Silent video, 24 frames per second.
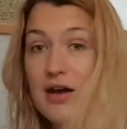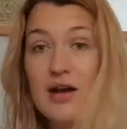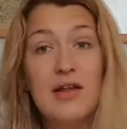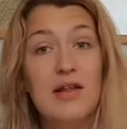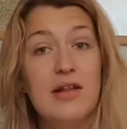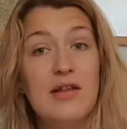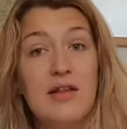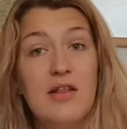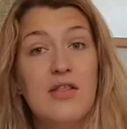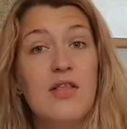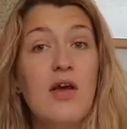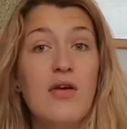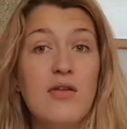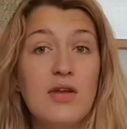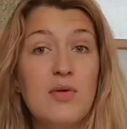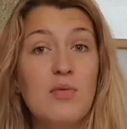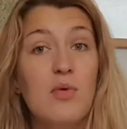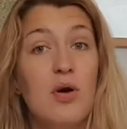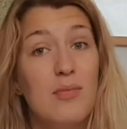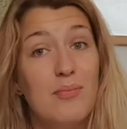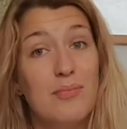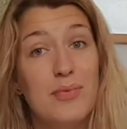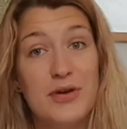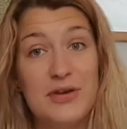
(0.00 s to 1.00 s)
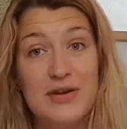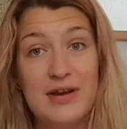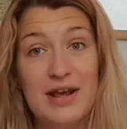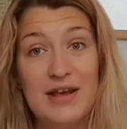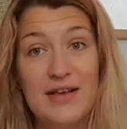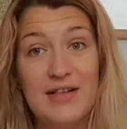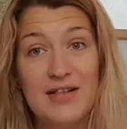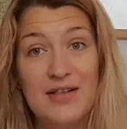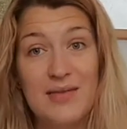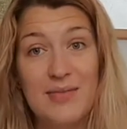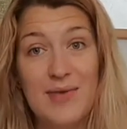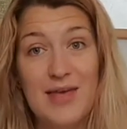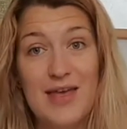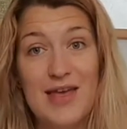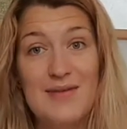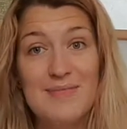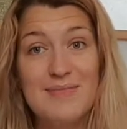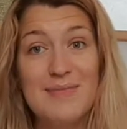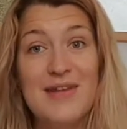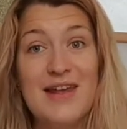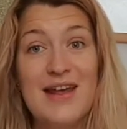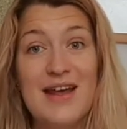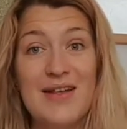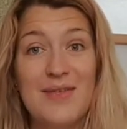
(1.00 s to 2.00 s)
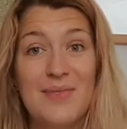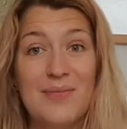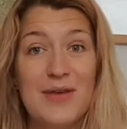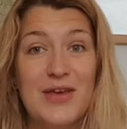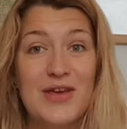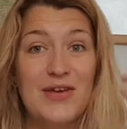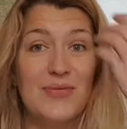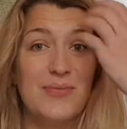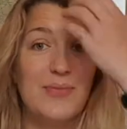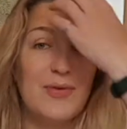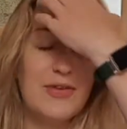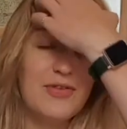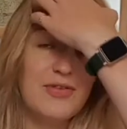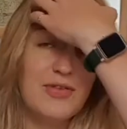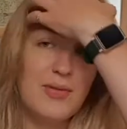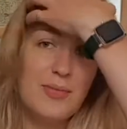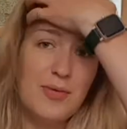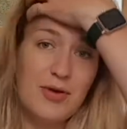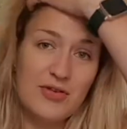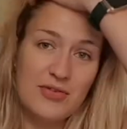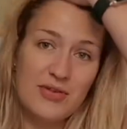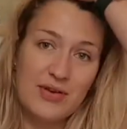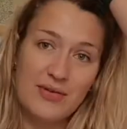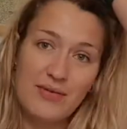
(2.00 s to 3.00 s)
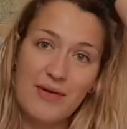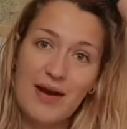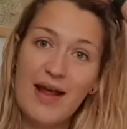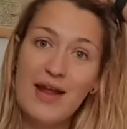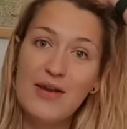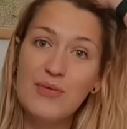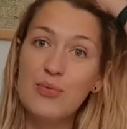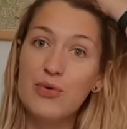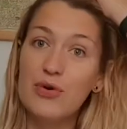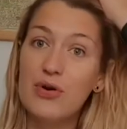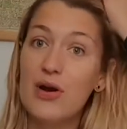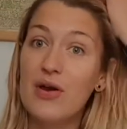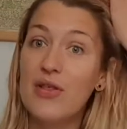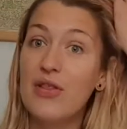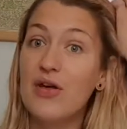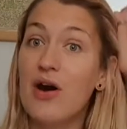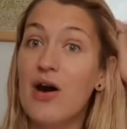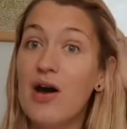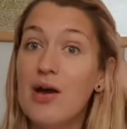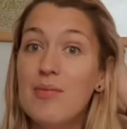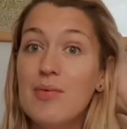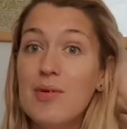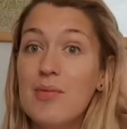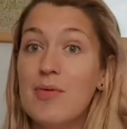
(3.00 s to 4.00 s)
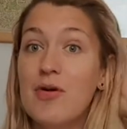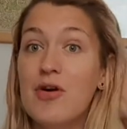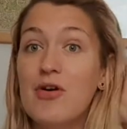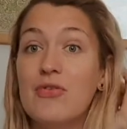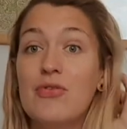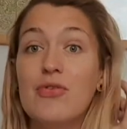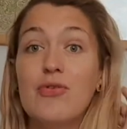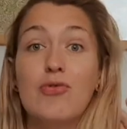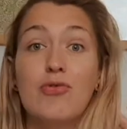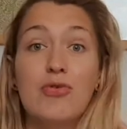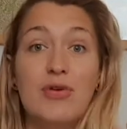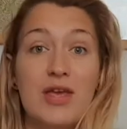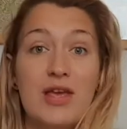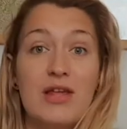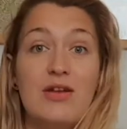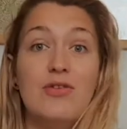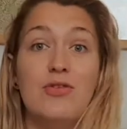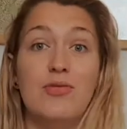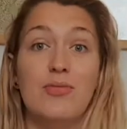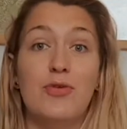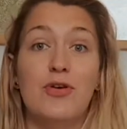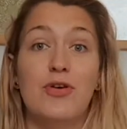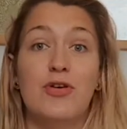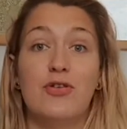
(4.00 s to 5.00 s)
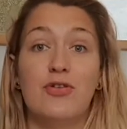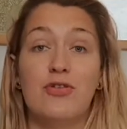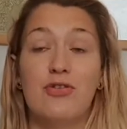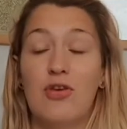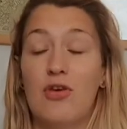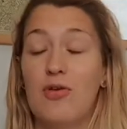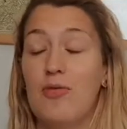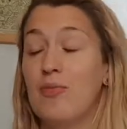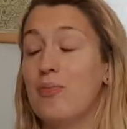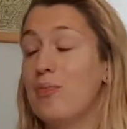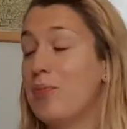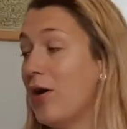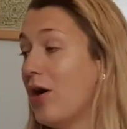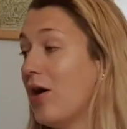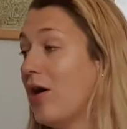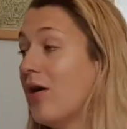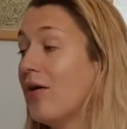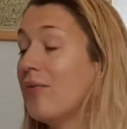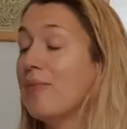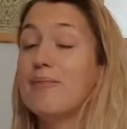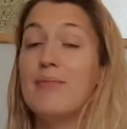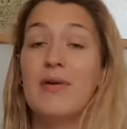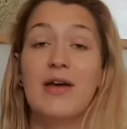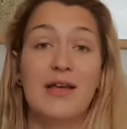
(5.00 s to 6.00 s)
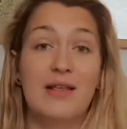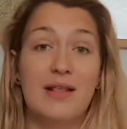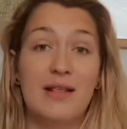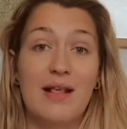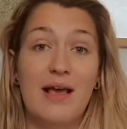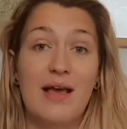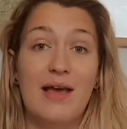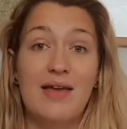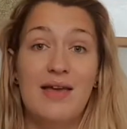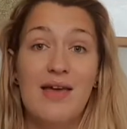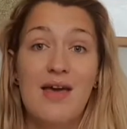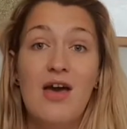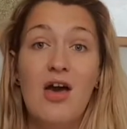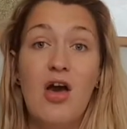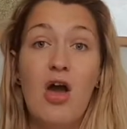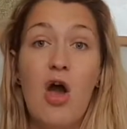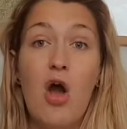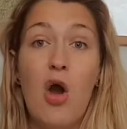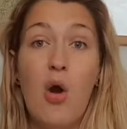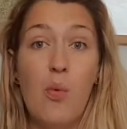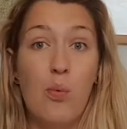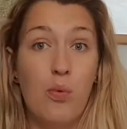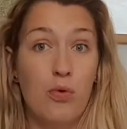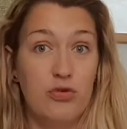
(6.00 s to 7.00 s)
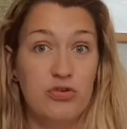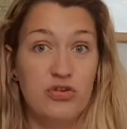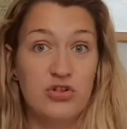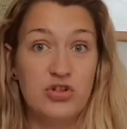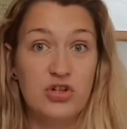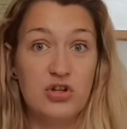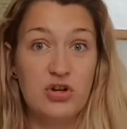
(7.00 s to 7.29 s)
There's only one book next to me, but that's because most of the books I read were either library books or Kindle books. But like I say, we'll shoot